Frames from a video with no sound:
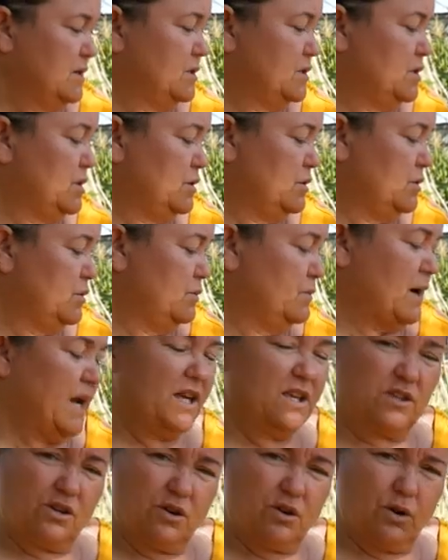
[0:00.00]
to
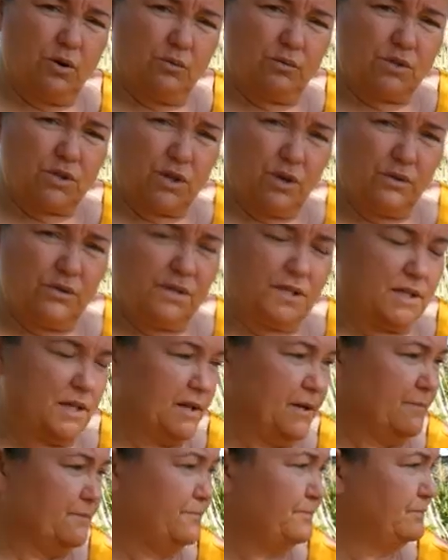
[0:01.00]
make their own
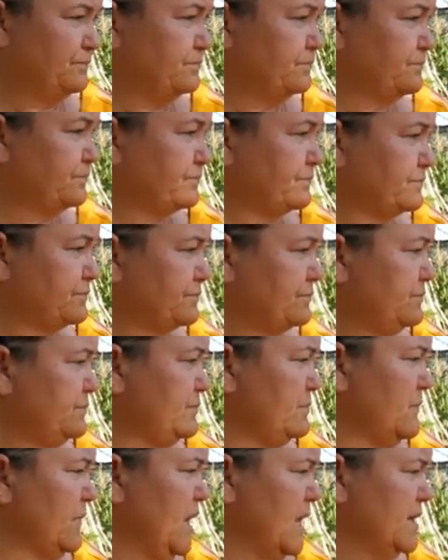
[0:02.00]
salsa.
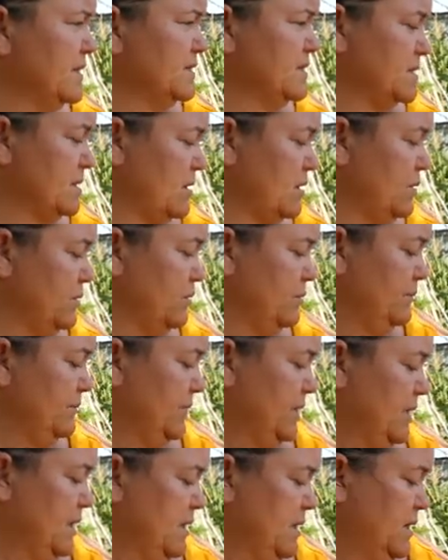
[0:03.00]
And so
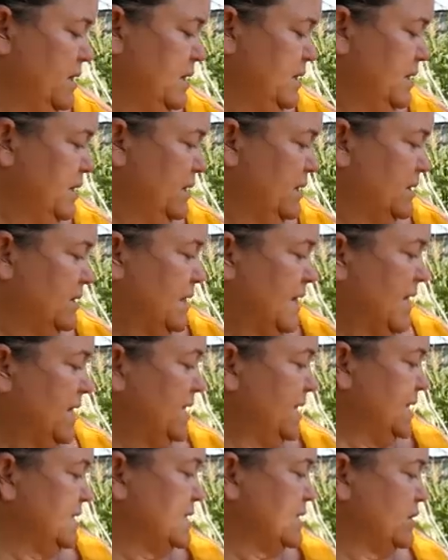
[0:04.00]
that
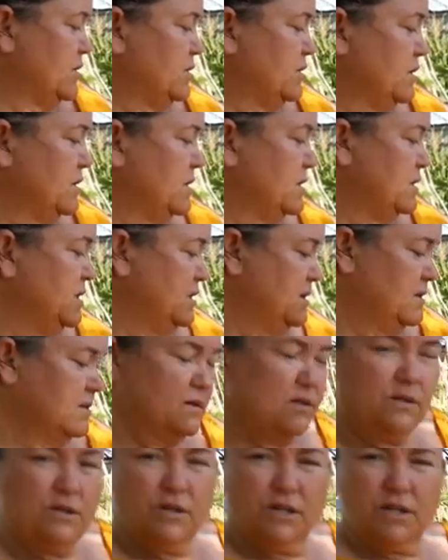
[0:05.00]
is a good,
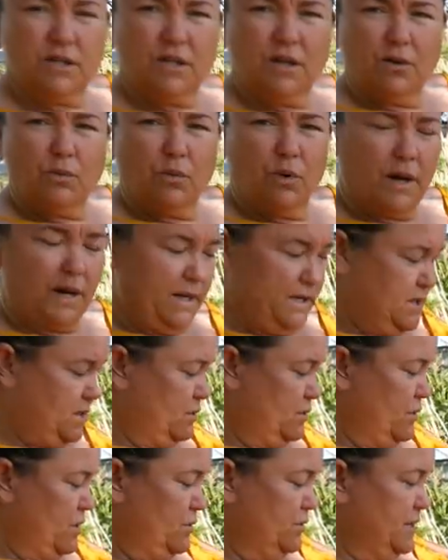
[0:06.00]
good way to
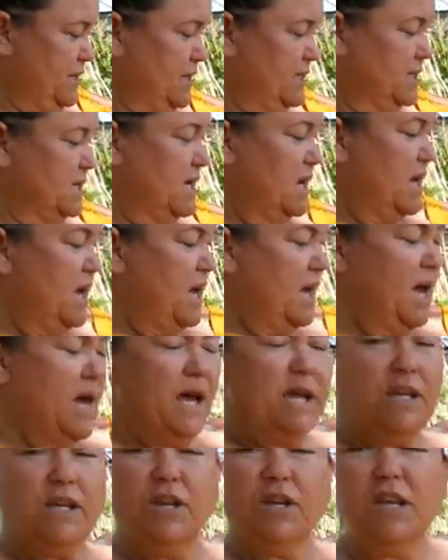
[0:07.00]
grow things.
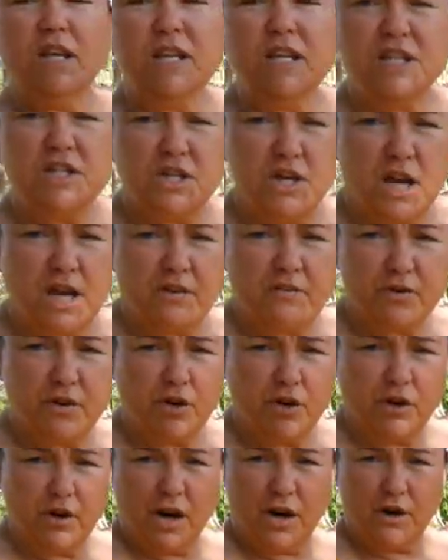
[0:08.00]
And you need to check for
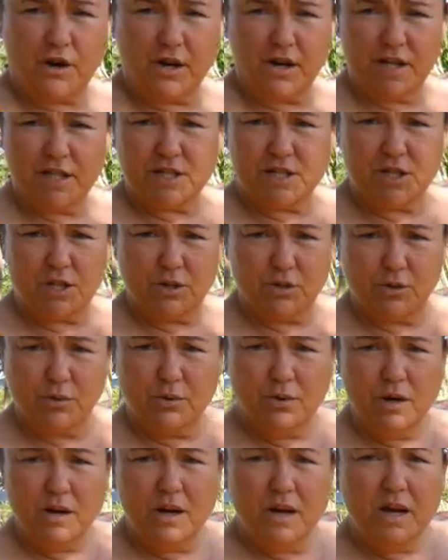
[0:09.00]
your area too
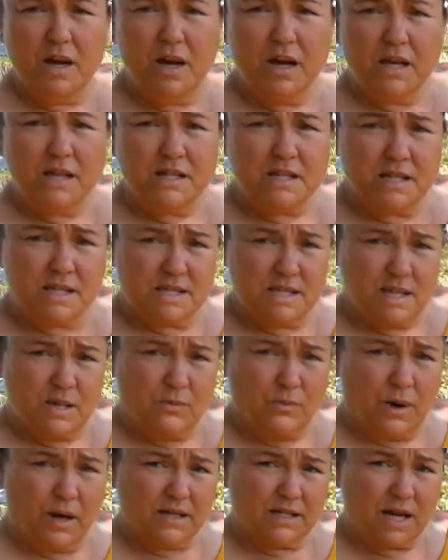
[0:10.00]
to see
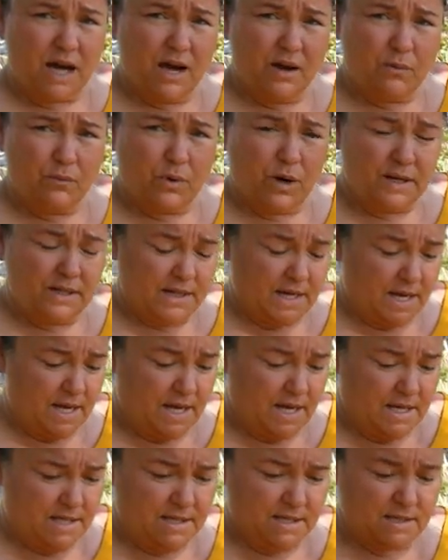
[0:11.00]
what what
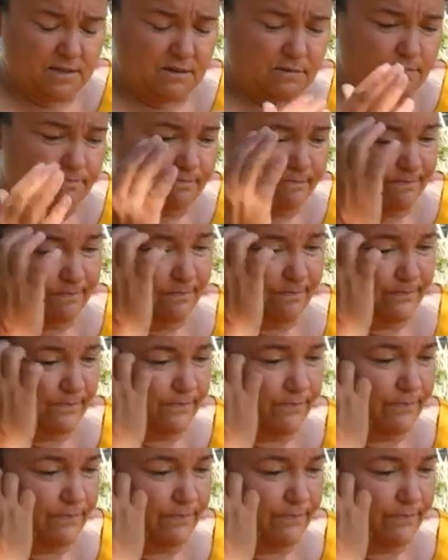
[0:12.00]
days mm,